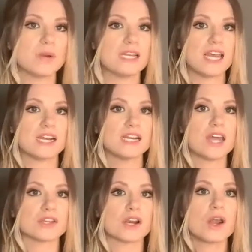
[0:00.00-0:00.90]
$20 at
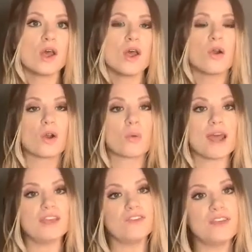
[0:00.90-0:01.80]
another, or
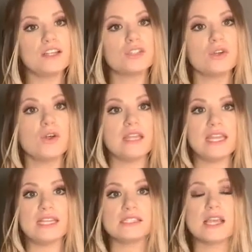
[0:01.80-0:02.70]
why a facial
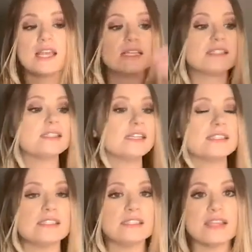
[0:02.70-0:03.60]
is
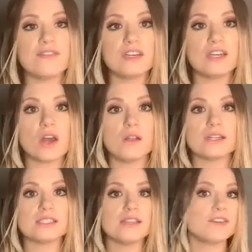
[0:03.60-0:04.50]
$60,
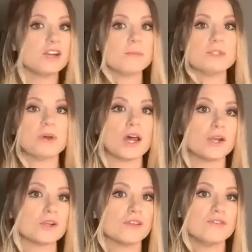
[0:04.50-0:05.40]
$70, even up to
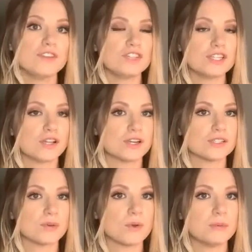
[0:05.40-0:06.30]

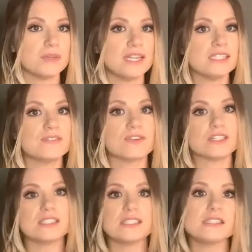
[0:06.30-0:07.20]
$150 at one place
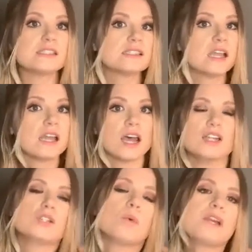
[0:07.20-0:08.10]
versus a
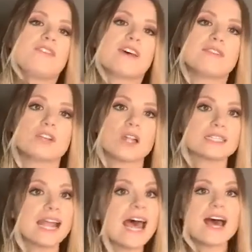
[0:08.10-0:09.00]

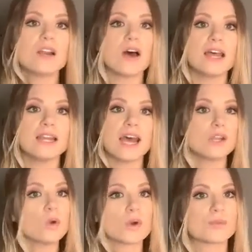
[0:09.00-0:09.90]
$25 add-on at
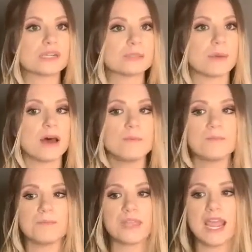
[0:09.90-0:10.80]
a corporate spa,
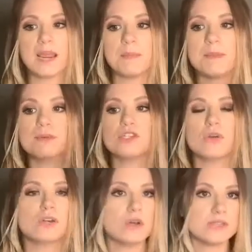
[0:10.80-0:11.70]
okay? People
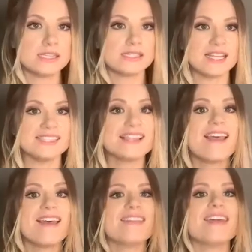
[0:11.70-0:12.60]
don't know these things.
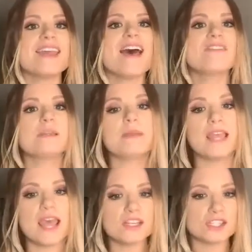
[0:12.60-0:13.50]
They have to
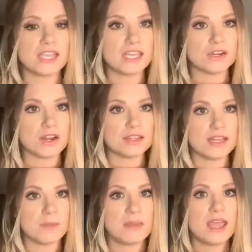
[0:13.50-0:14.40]
be educated on
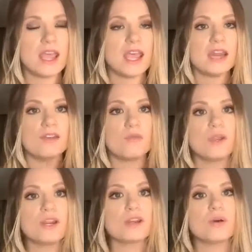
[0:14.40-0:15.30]
them. And if
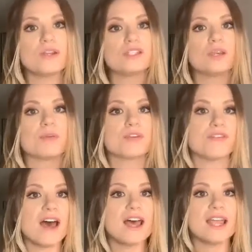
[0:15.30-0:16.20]
we are going to
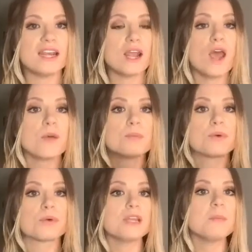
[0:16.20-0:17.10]
provide
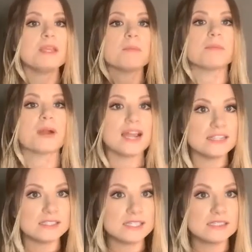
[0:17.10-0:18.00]
premium
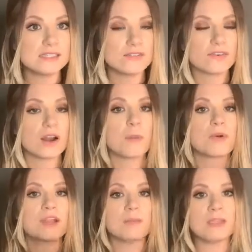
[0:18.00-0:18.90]
prices for a
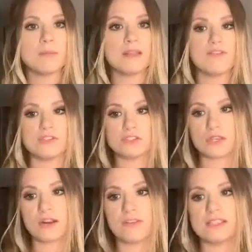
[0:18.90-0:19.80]
premium level
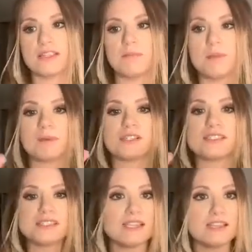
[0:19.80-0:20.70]
service and be
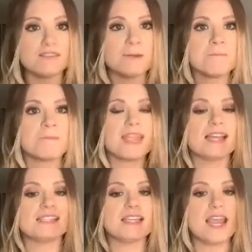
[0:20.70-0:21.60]
perceived
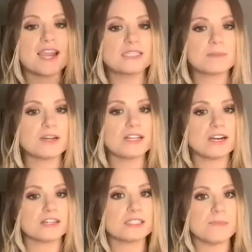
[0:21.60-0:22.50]
as the expert in
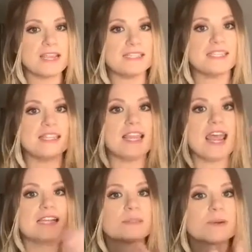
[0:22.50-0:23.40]
our space and the
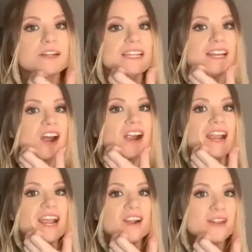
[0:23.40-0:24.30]
expert in
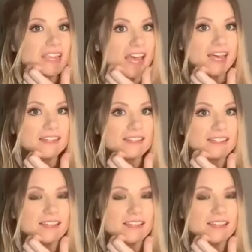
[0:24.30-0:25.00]
our area,